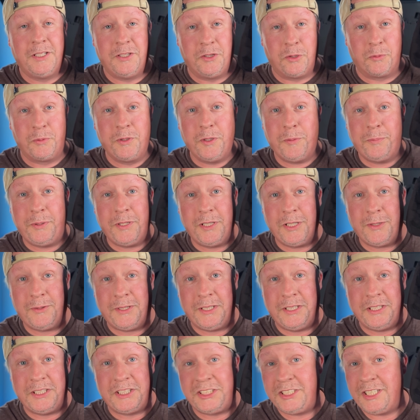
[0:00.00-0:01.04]
The real pillow on
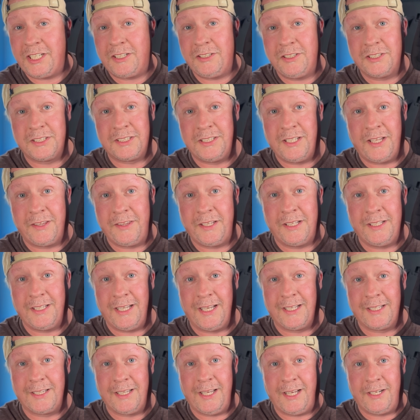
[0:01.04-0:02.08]
this chair looks nothing
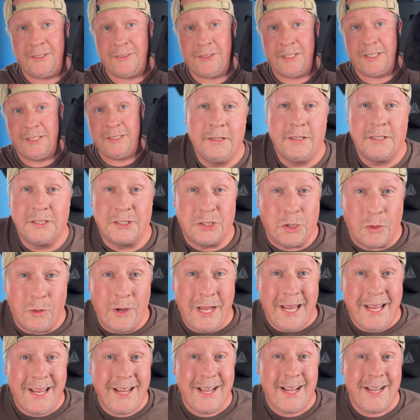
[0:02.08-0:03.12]
like that, right? So
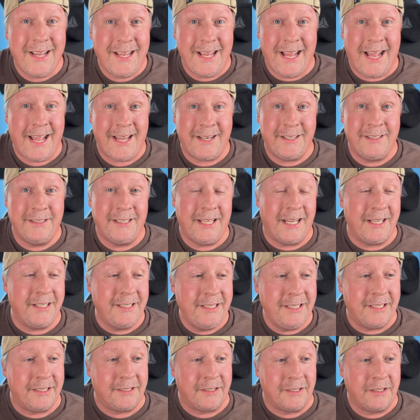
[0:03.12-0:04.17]
AI added that
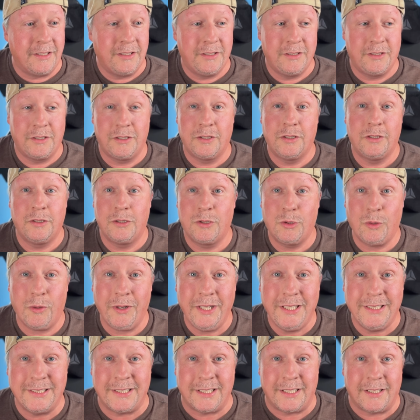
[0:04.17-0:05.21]
in.
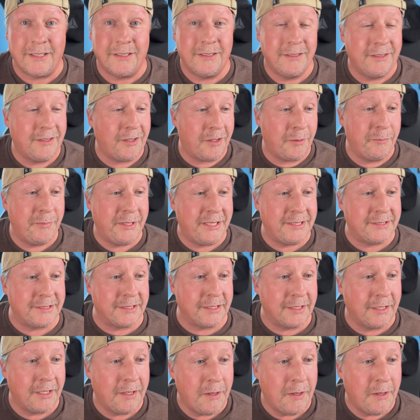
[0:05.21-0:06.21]
Crazy. Amazing.